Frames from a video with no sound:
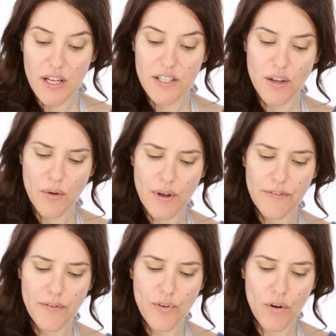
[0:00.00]
So
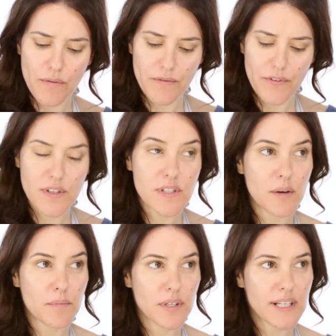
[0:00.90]
if you've got, for
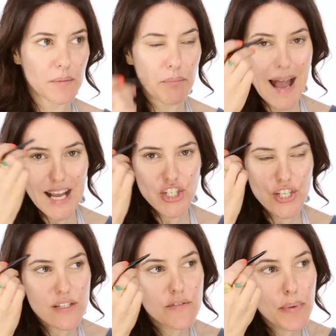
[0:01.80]
example, little
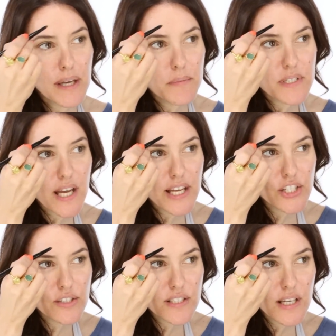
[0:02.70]
patches of
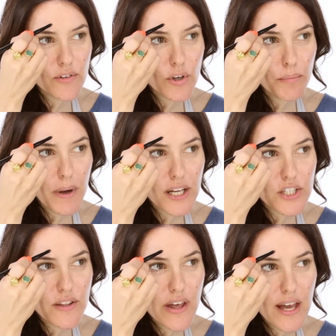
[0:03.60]
pigmentation, say I've got a
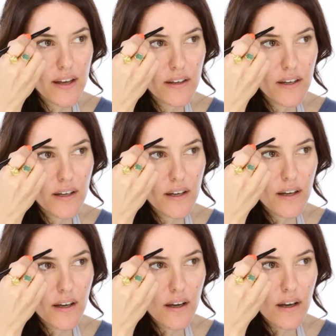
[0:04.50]
patch there,
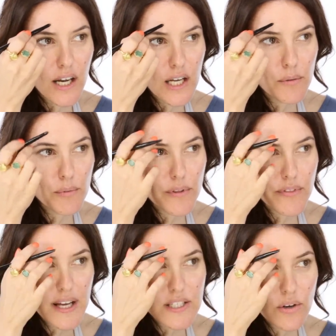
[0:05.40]
I would put
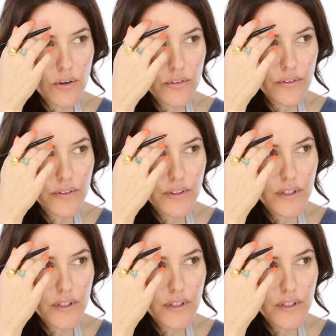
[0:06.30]
that on